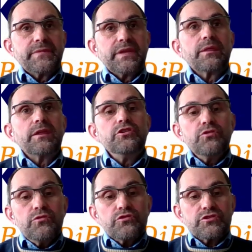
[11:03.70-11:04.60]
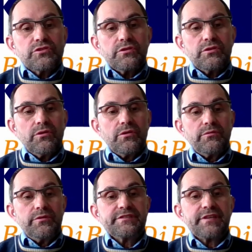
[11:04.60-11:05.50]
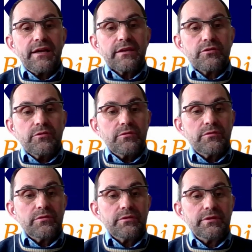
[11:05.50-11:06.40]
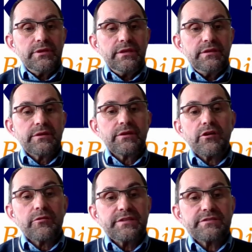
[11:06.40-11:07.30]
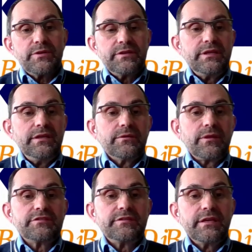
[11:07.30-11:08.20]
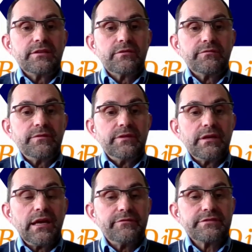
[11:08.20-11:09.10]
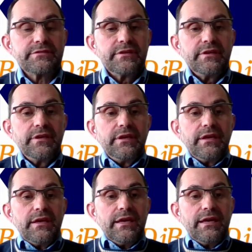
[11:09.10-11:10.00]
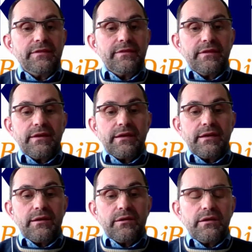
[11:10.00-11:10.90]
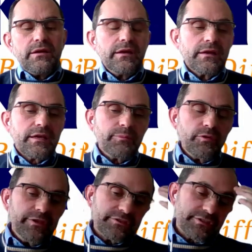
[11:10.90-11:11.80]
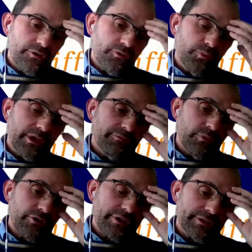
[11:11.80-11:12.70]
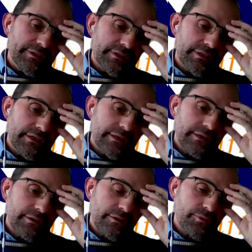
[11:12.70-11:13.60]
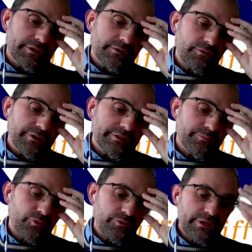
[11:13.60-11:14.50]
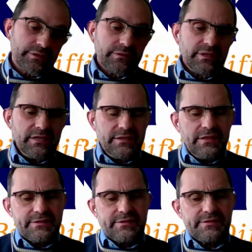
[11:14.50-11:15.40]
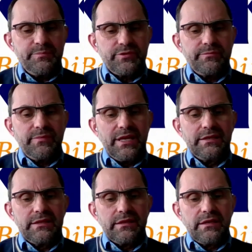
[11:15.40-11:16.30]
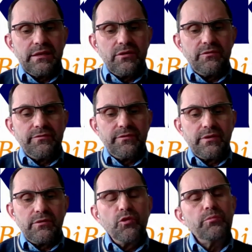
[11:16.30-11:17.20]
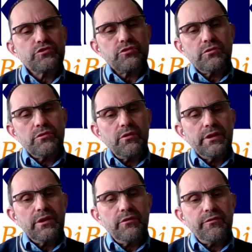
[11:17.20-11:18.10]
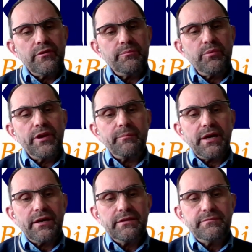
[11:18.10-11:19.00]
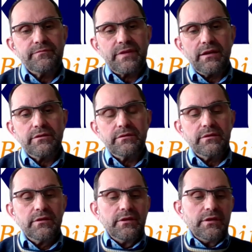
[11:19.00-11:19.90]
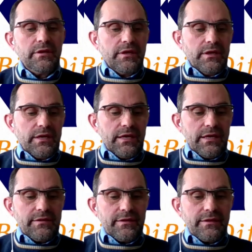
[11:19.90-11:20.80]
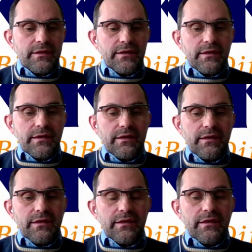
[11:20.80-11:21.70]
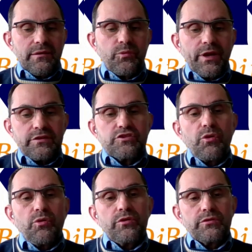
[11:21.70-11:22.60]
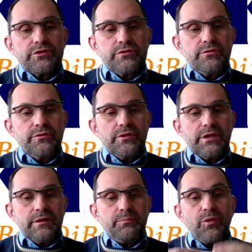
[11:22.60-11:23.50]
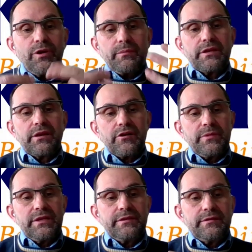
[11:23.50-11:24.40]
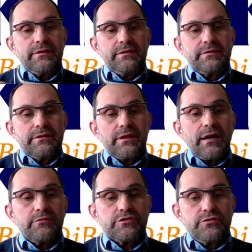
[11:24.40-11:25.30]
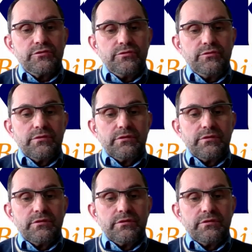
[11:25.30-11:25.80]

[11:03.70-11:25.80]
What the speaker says: reuse or recycle the garments when they reach the end of their lives. And a couple of years ago, we have marketed a quite innovative product. It's a zipper made of almost only of polyamide nylon. And when sewn onto a polyamide garment, it allows to